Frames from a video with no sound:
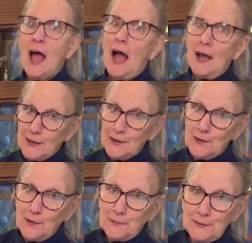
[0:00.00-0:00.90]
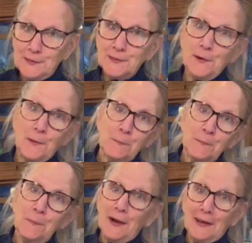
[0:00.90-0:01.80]
I got a long way to go,
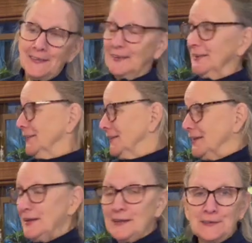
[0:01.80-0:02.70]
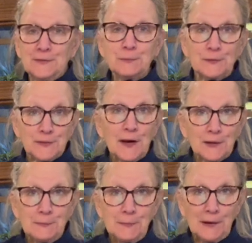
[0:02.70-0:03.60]
but since we're
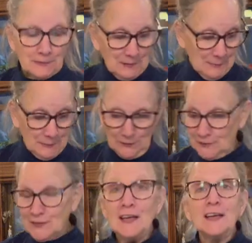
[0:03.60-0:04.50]
talking about cranberries,